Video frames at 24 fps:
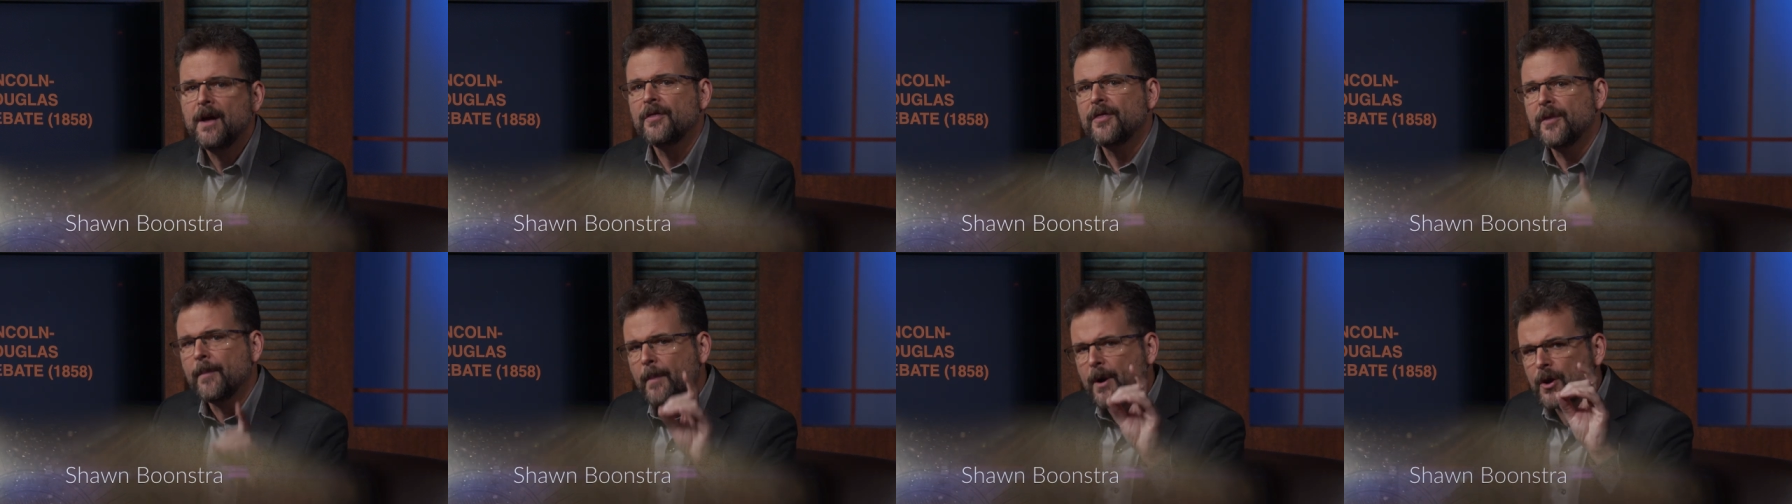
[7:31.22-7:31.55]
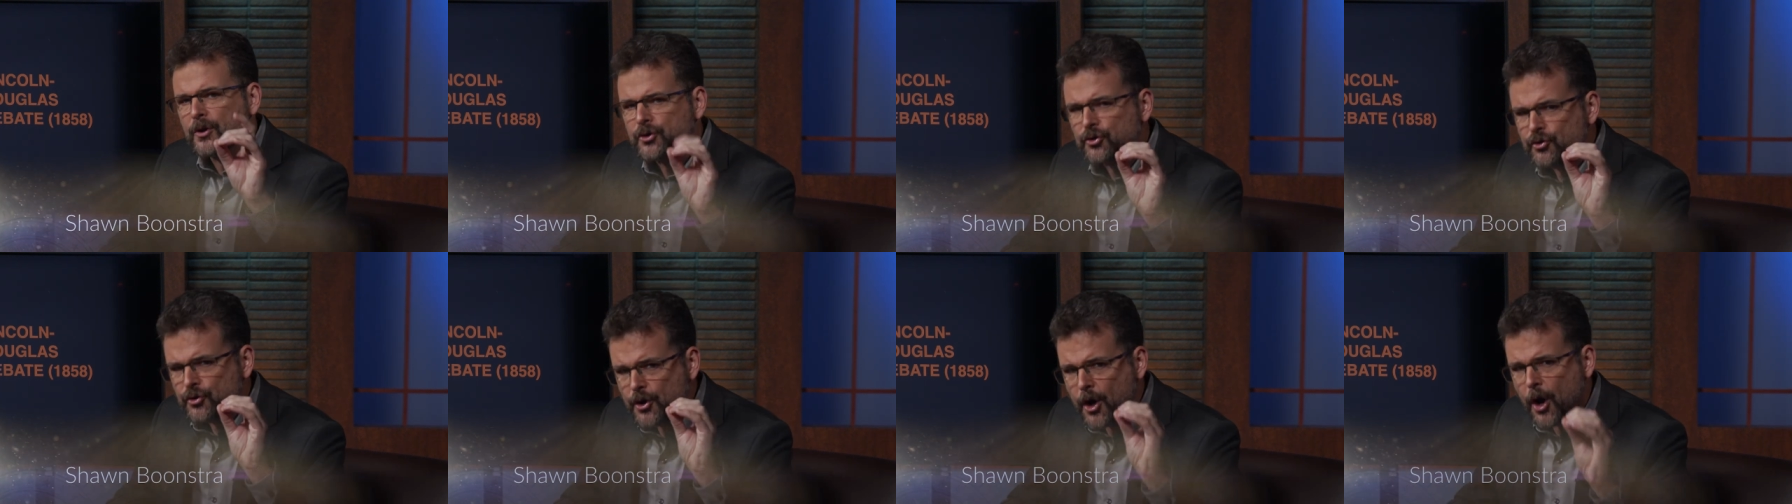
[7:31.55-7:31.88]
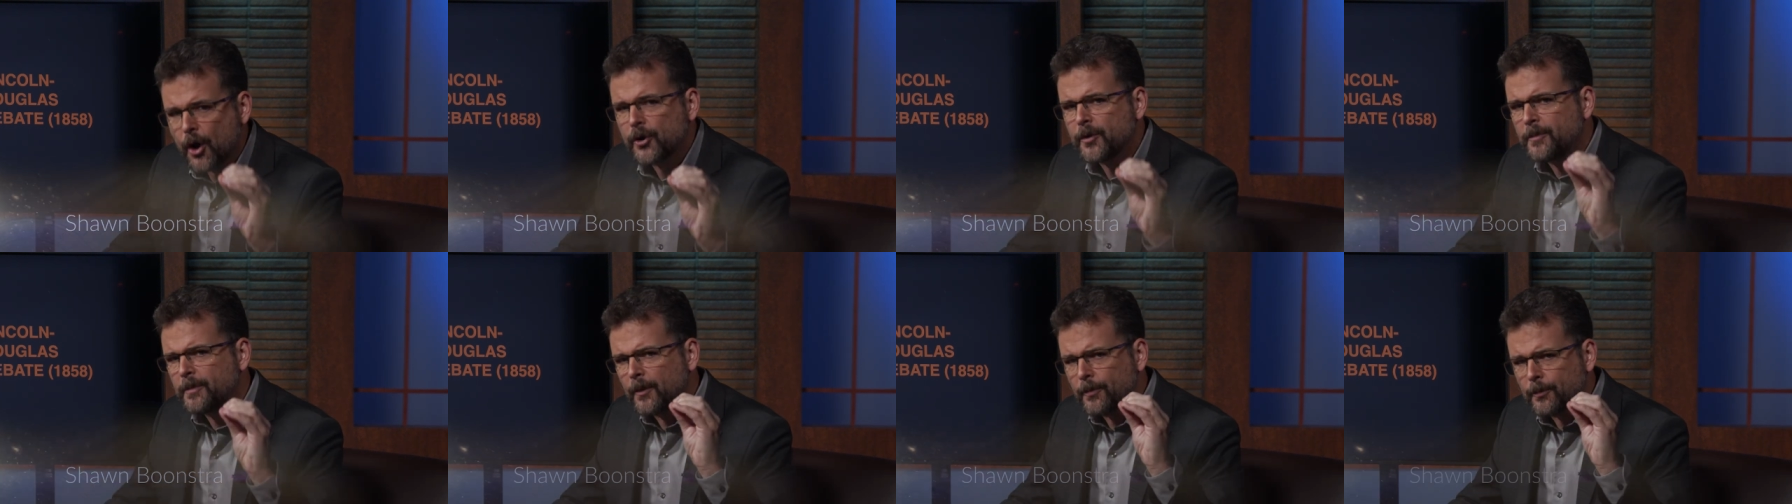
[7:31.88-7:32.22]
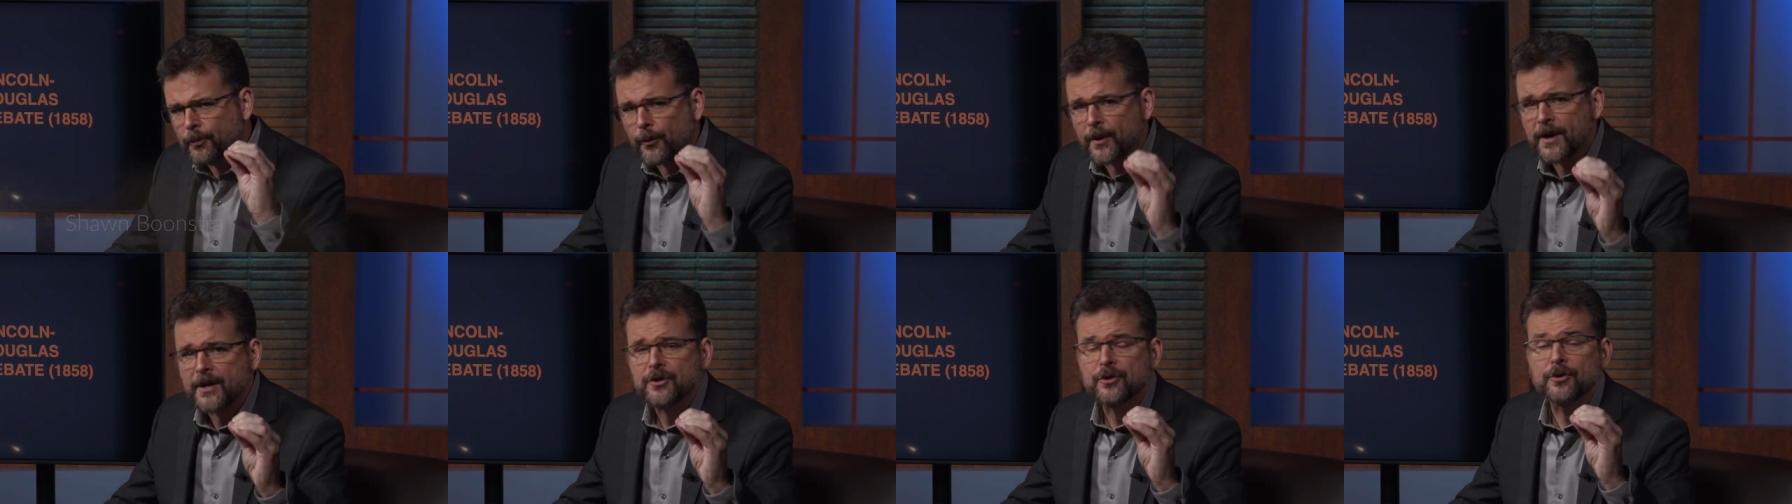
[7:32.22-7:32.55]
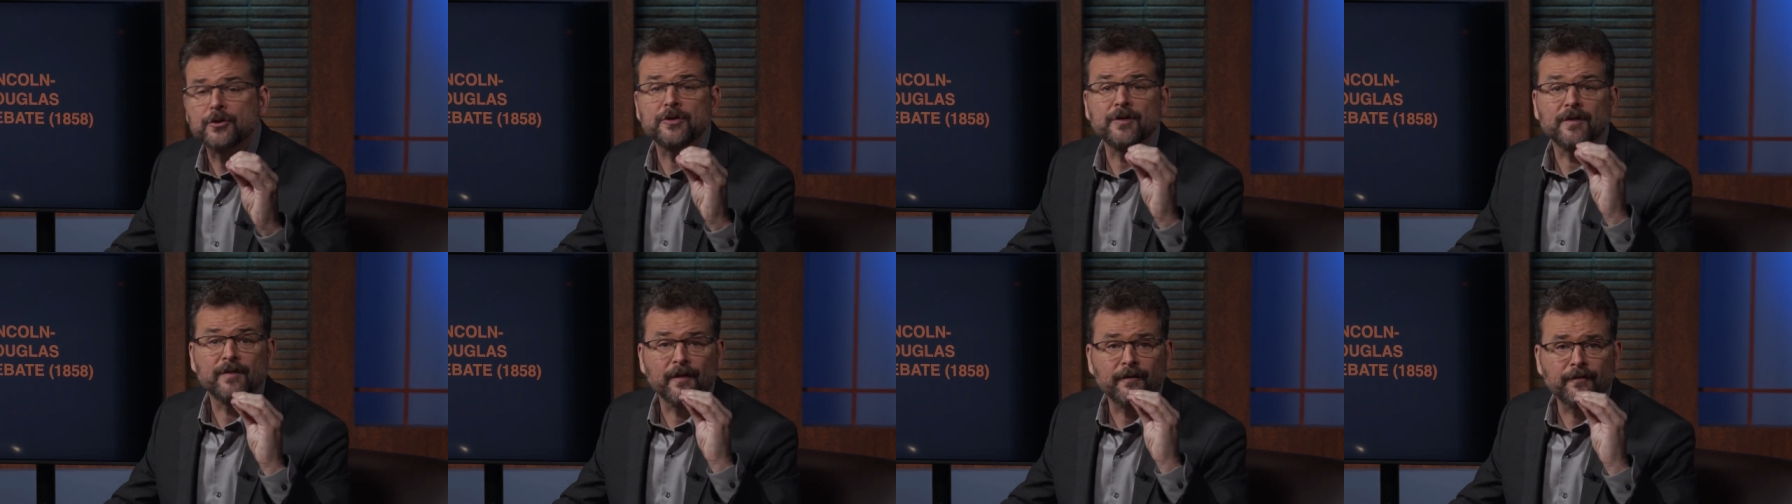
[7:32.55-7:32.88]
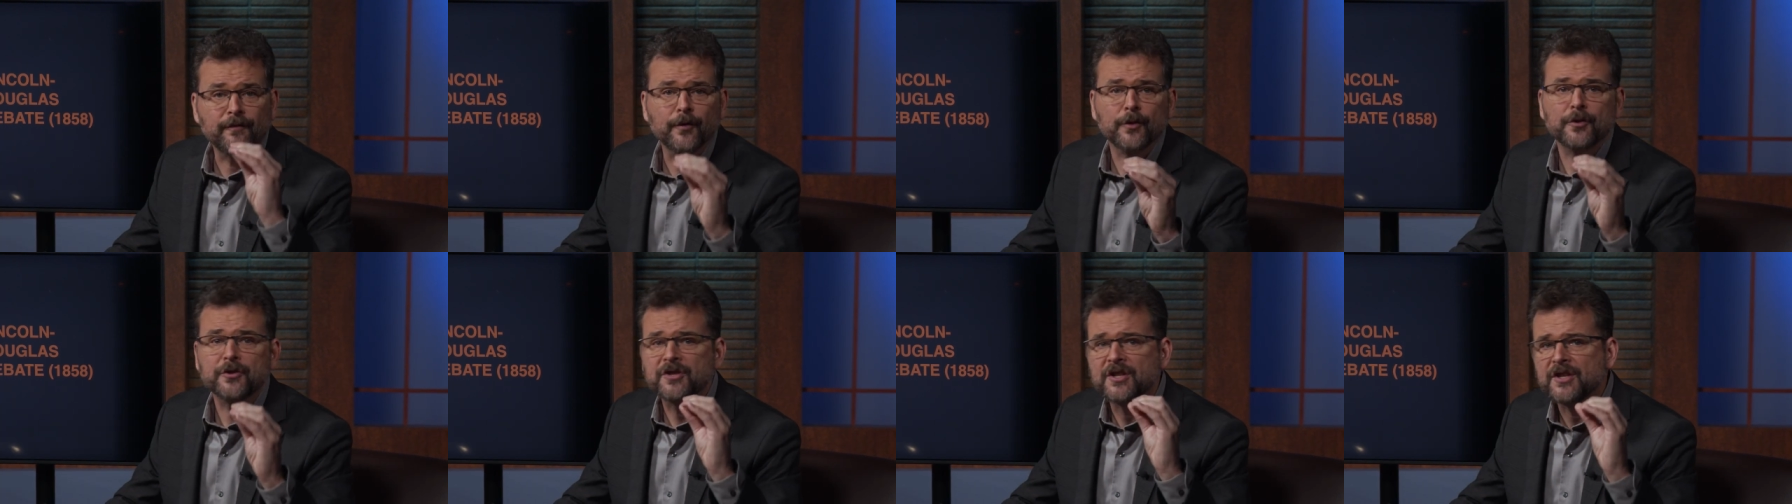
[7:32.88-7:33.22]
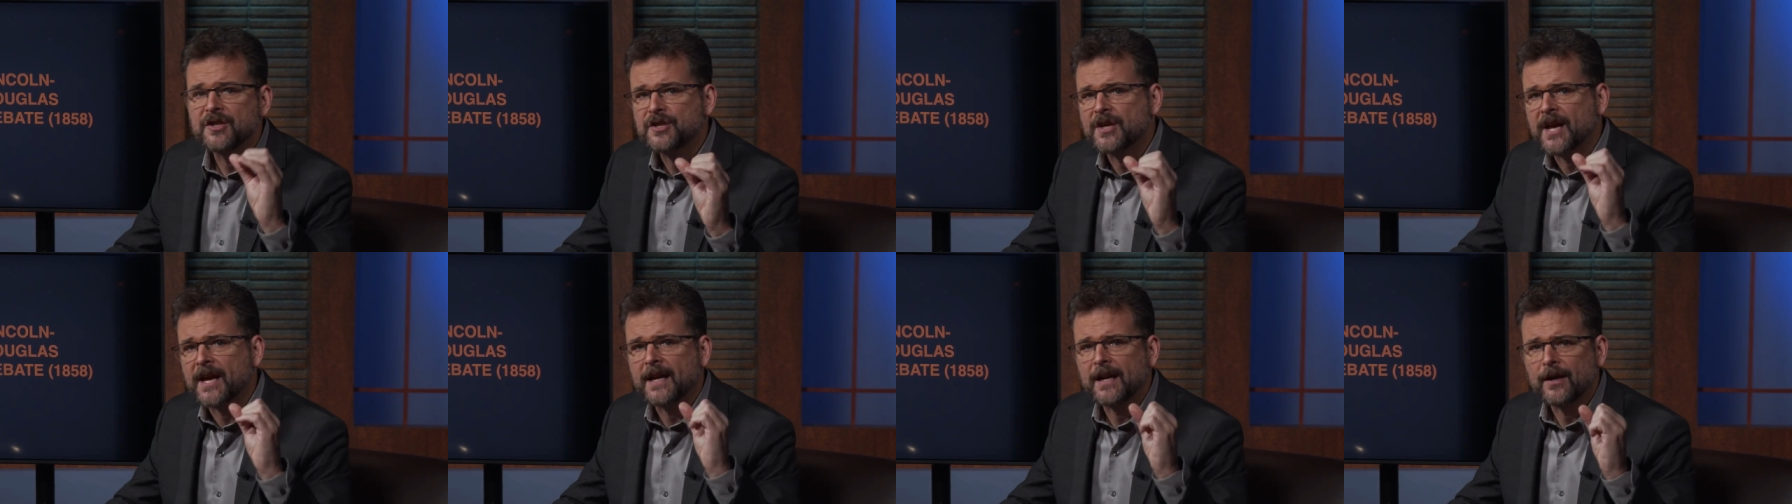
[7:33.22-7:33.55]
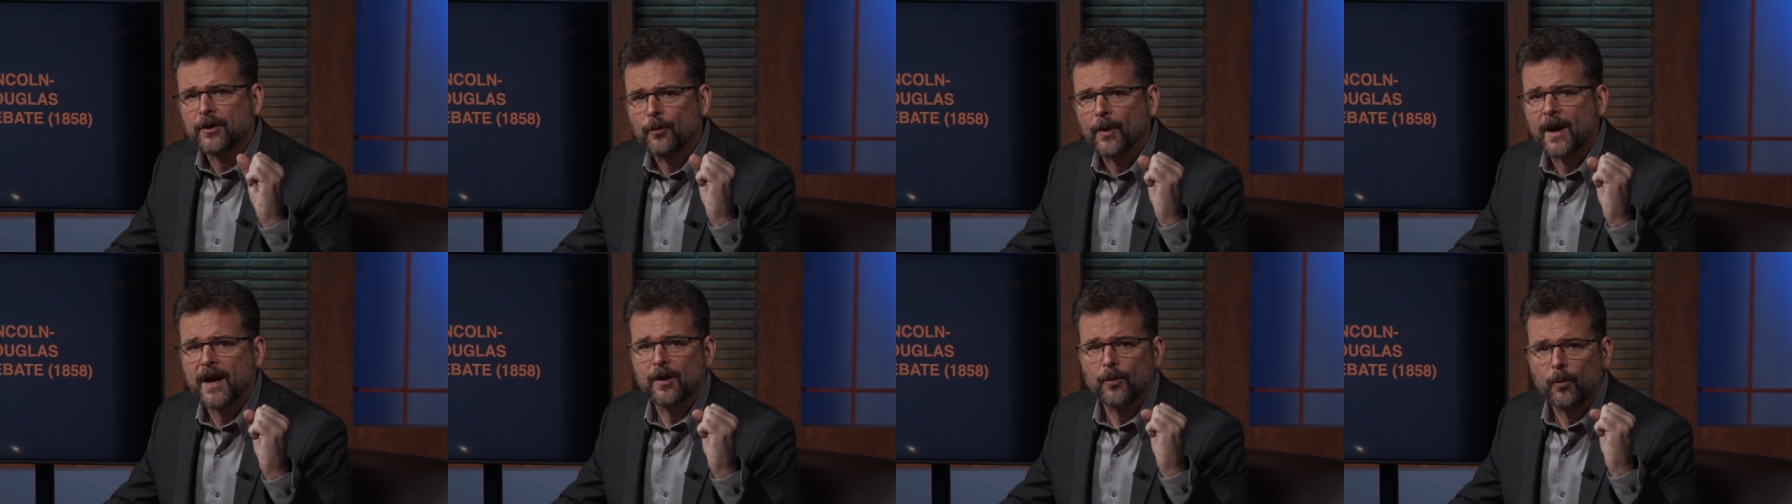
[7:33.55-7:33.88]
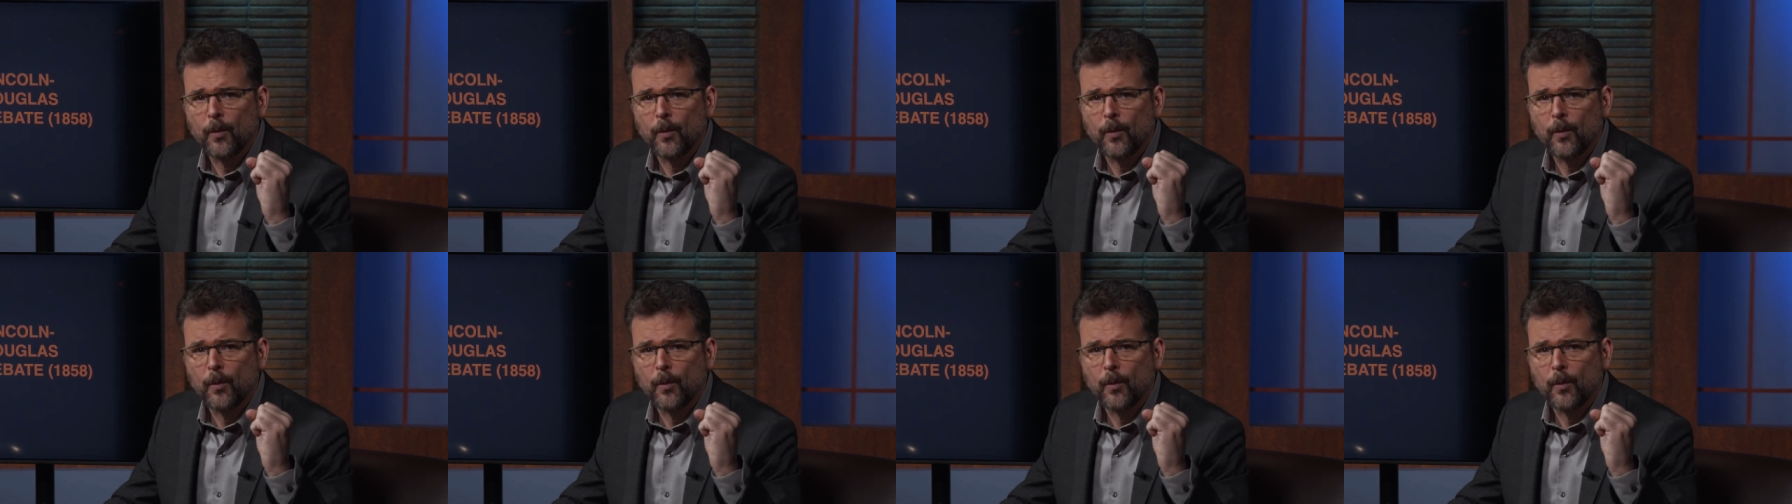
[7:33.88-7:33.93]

The most notable preachers of the First and Second Great